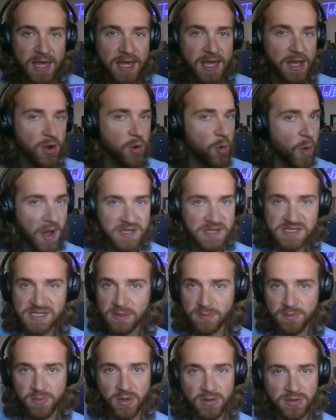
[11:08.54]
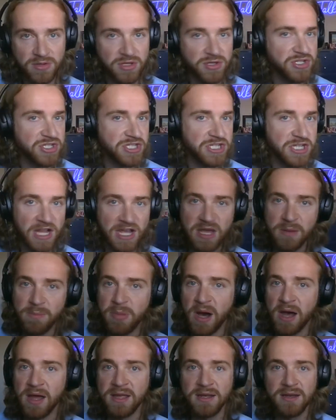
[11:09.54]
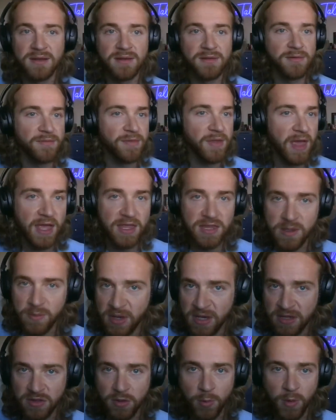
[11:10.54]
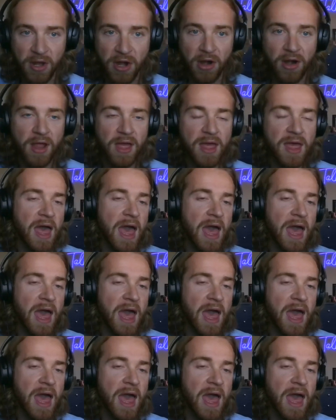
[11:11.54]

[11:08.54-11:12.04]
Quite simple. You just click a button and you pick the winner.